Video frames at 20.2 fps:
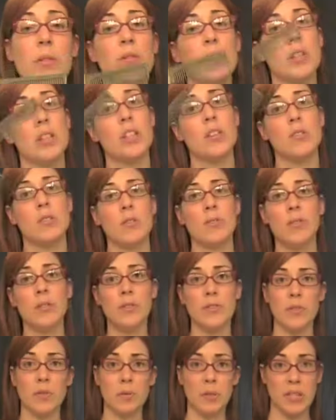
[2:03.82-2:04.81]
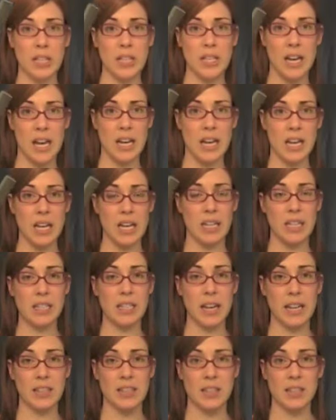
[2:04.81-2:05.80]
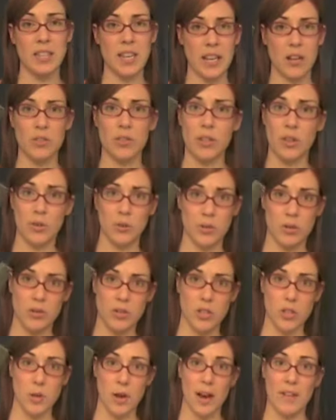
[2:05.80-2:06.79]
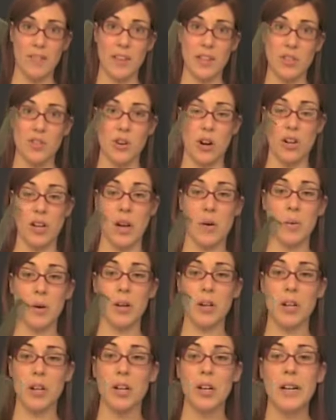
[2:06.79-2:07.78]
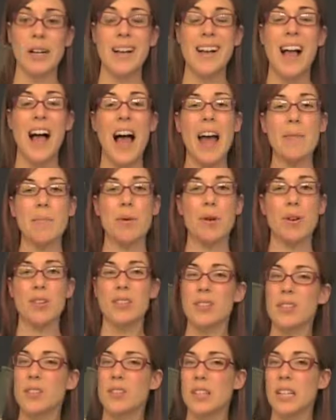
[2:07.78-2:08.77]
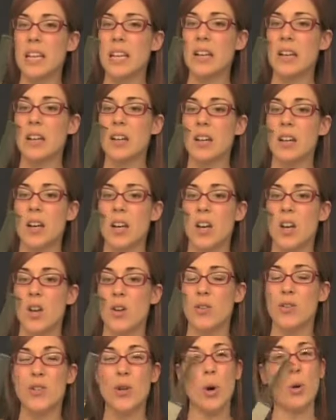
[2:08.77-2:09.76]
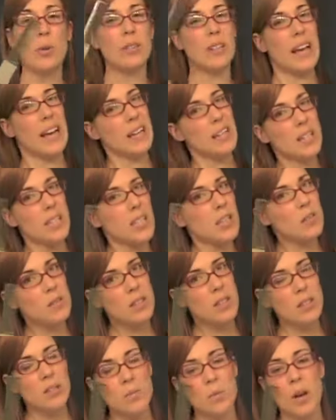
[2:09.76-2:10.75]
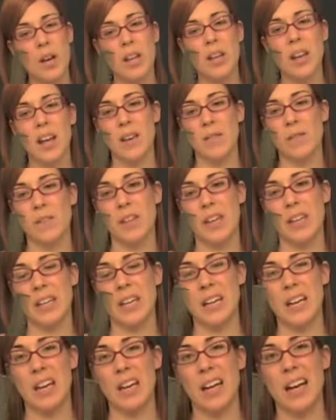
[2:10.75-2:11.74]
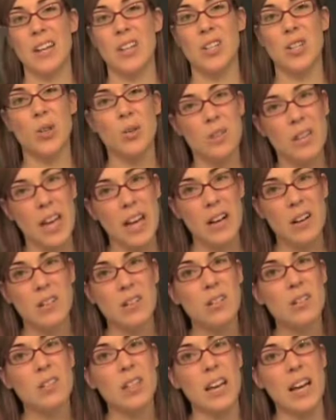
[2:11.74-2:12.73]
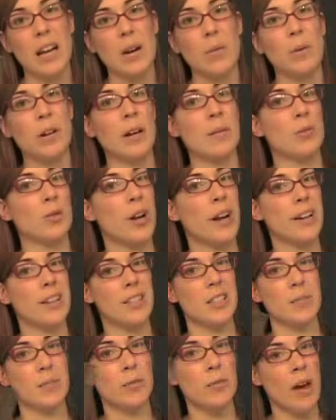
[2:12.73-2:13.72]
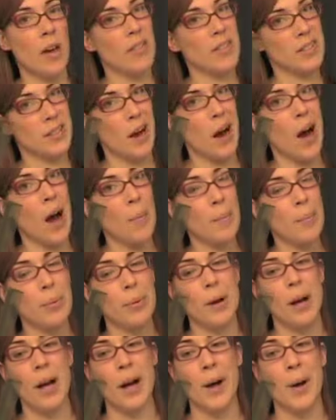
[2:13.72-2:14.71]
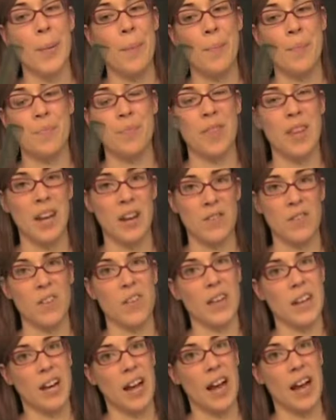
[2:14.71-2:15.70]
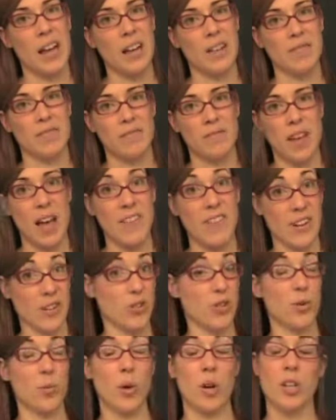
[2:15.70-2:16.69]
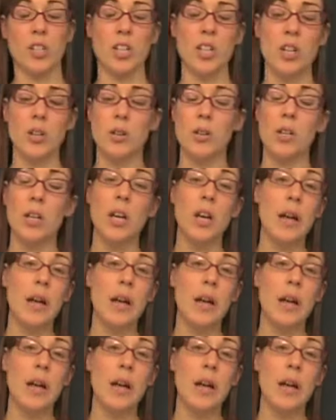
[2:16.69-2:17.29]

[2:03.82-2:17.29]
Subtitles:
be really useful for really getting it nice and tangled at the root so you have that strong network. I personally don't like to use this one. I feel like it can get too tangled, and when I'm trying to smooth out the top, then I feel like I have extra work to do.